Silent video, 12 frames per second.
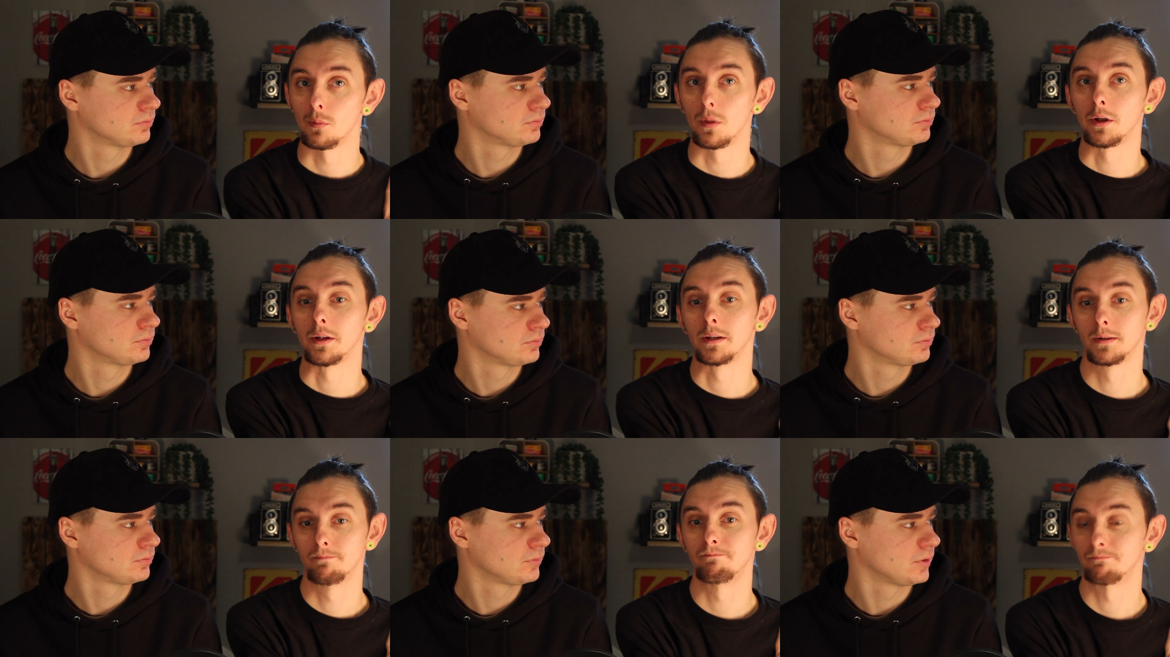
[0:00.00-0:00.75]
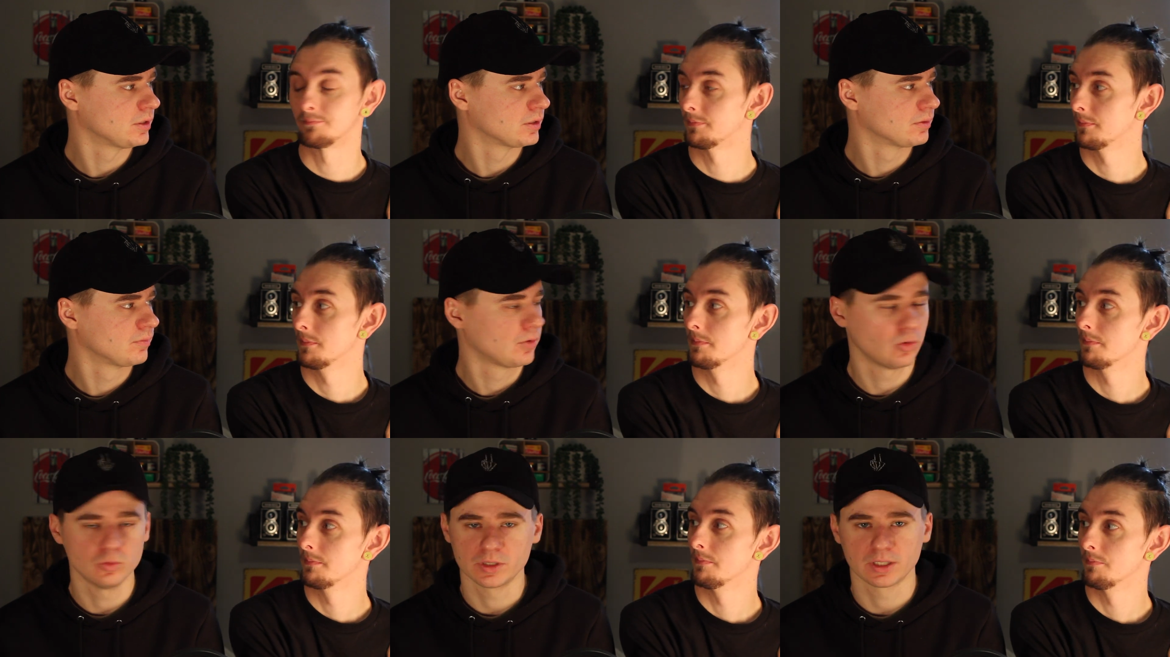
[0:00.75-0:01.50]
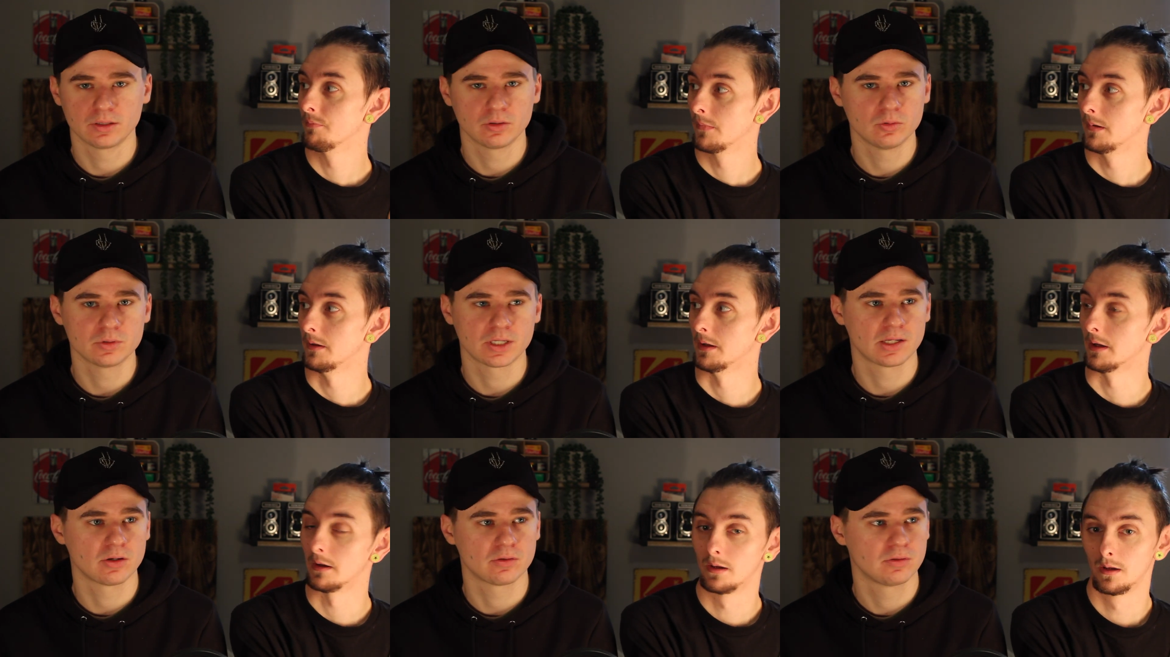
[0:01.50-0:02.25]
Speaker 1: the money.
Speaker 2: Yeah, all day, all day
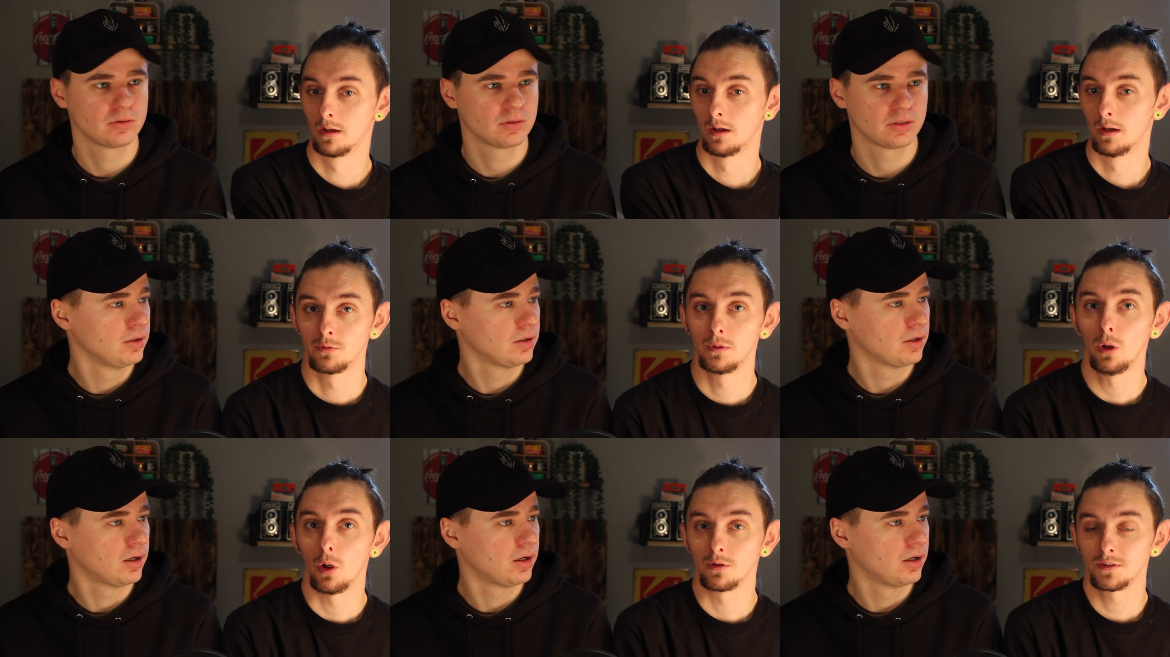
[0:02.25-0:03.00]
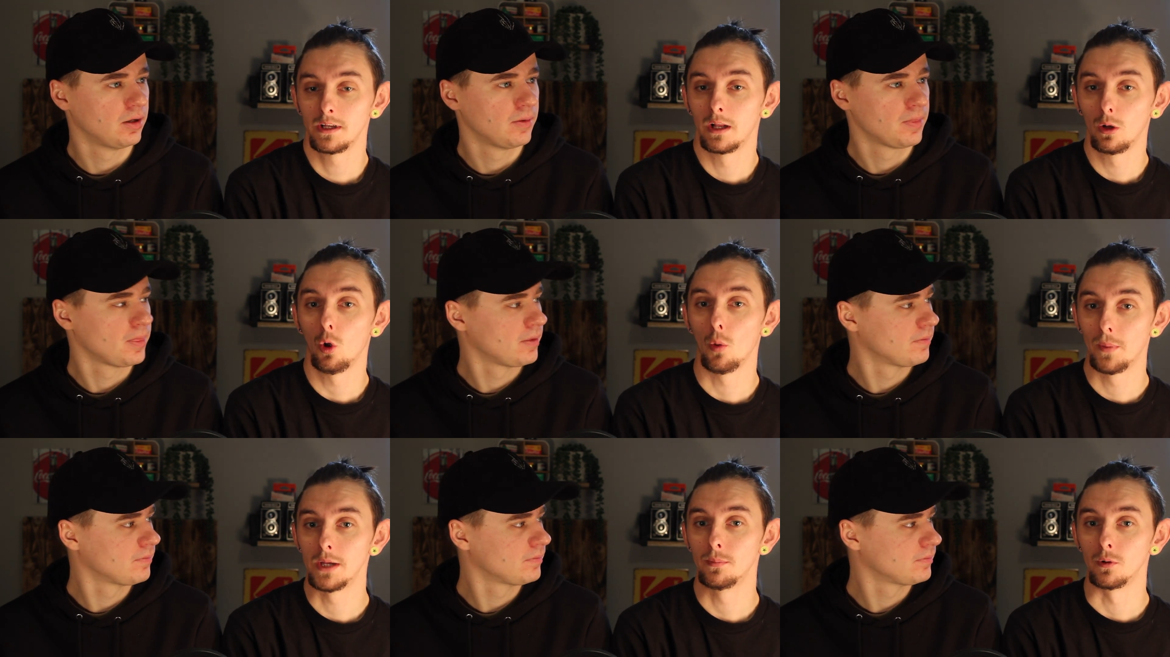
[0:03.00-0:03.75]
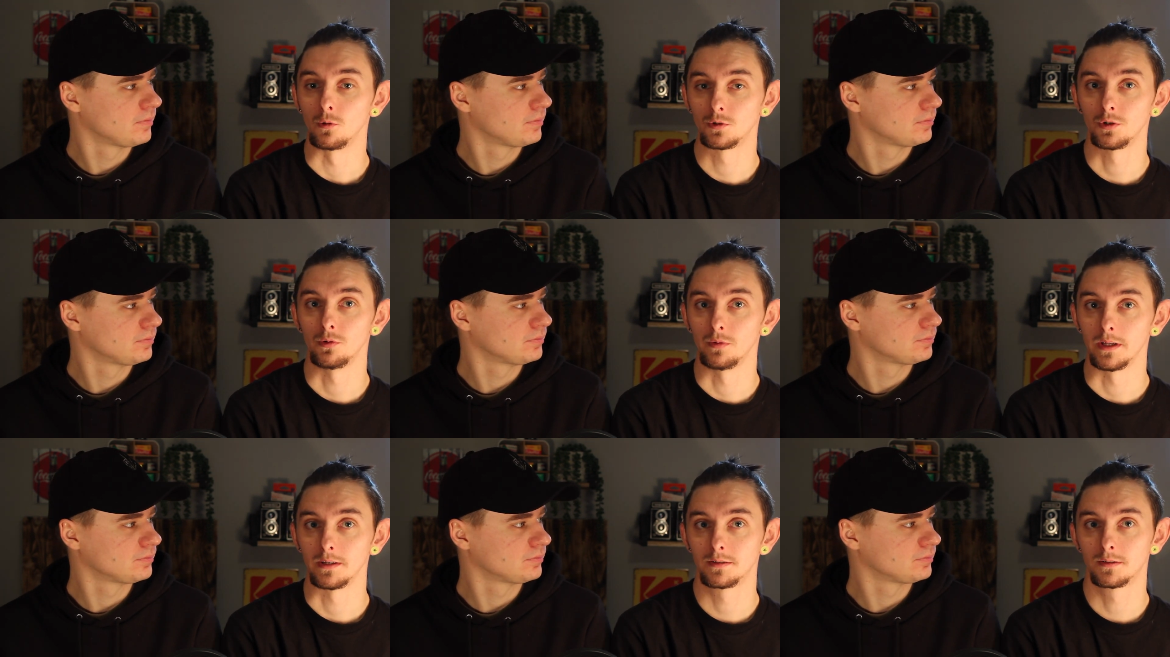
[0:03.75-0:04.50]
yeah. long.
Speaker 1: So we lot see a lot of people shoot
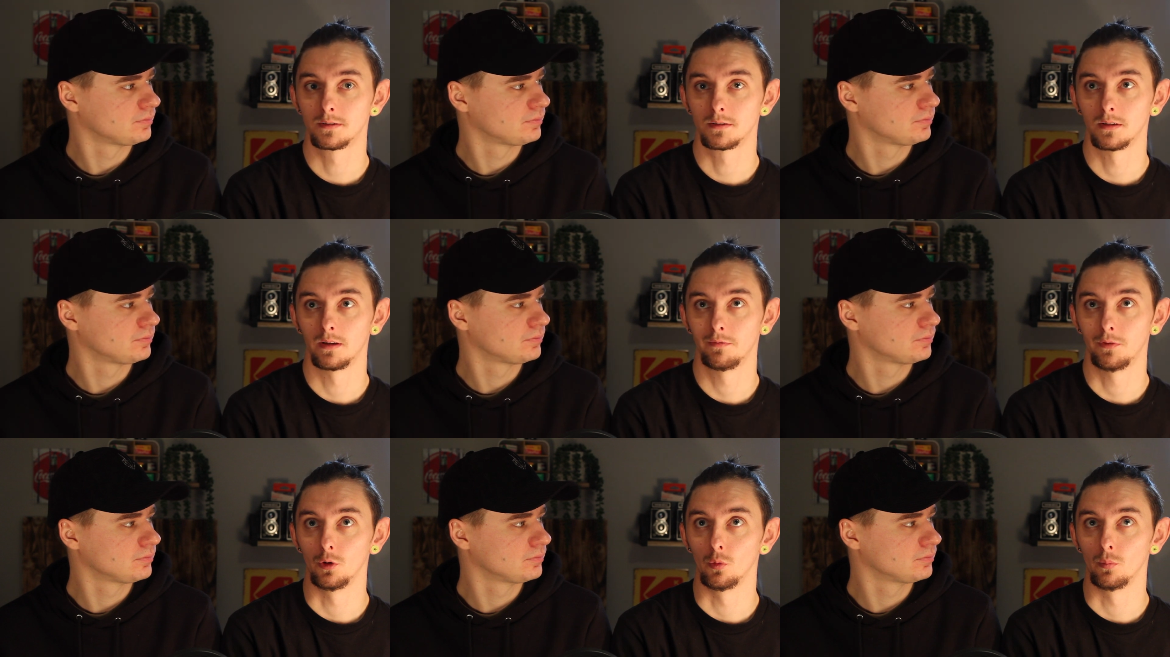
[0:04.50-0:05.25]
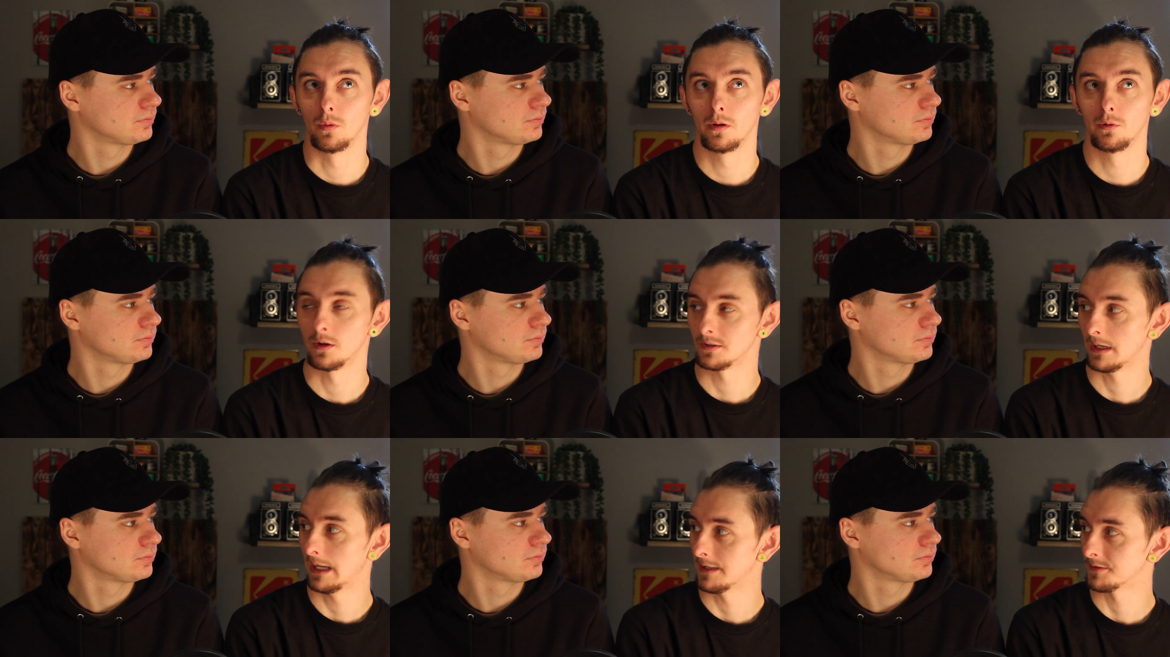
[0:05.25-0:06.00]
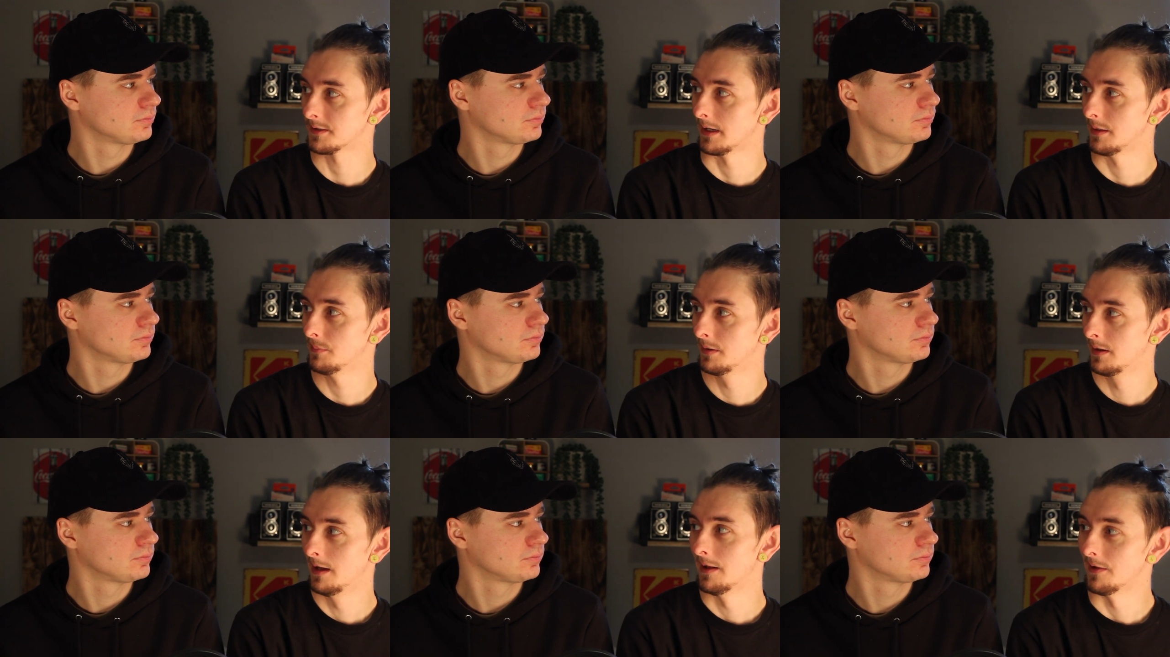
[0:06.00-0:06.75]
this film not as a landscape.
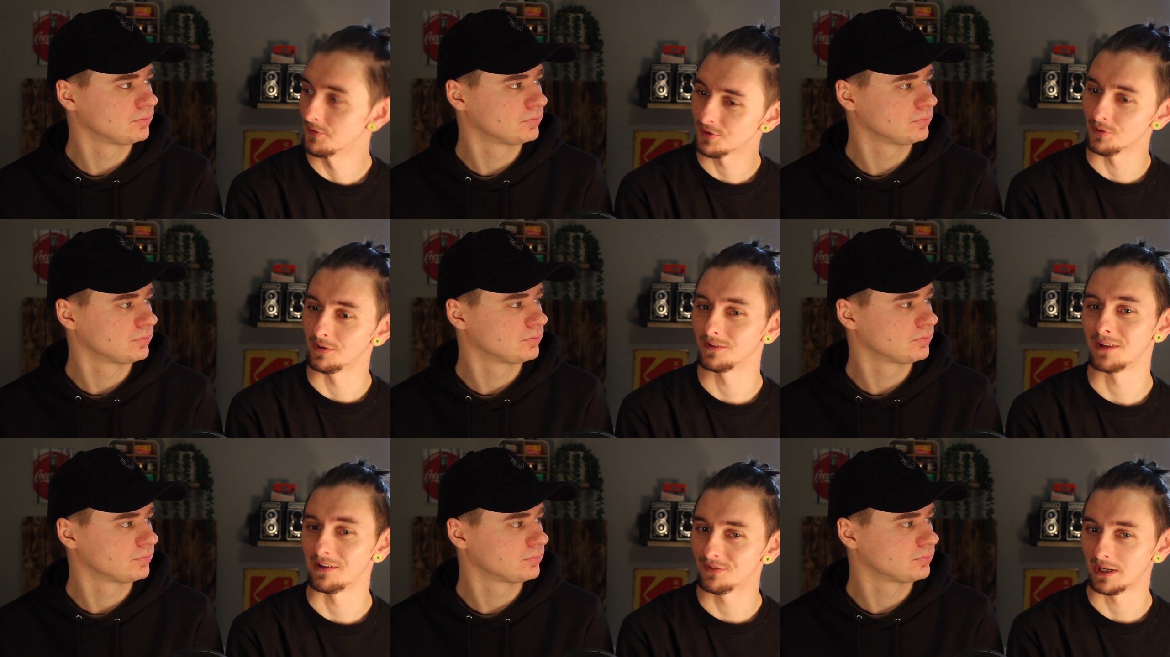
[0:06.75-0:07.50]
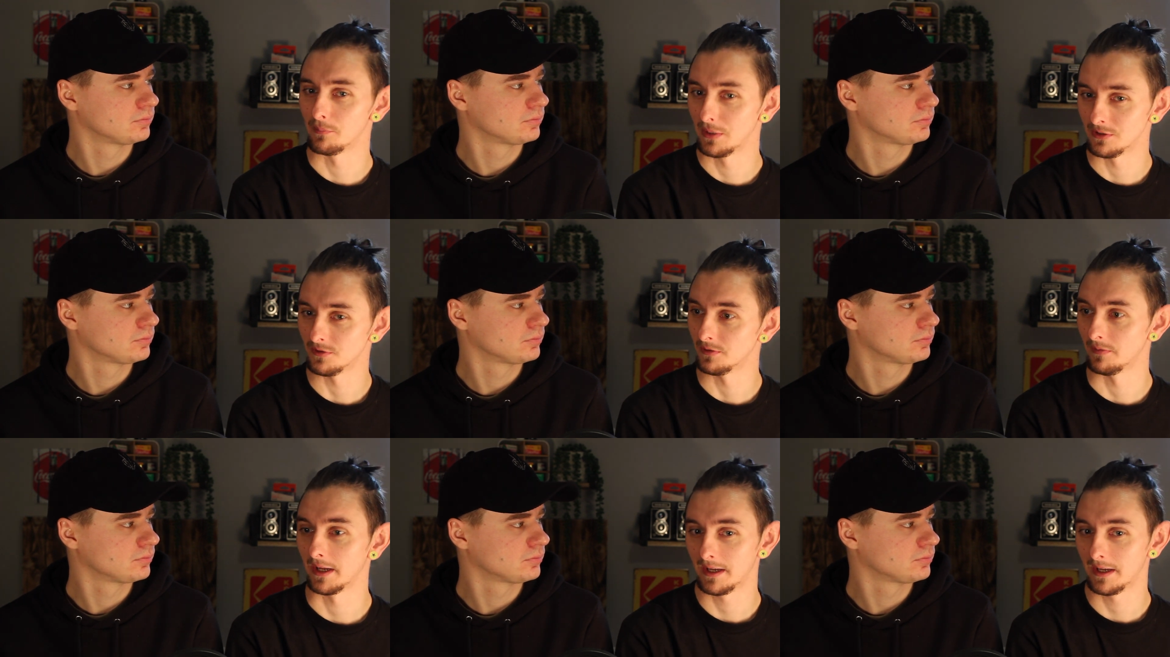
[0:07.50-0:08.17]
They've shoot, they've taken pictures of their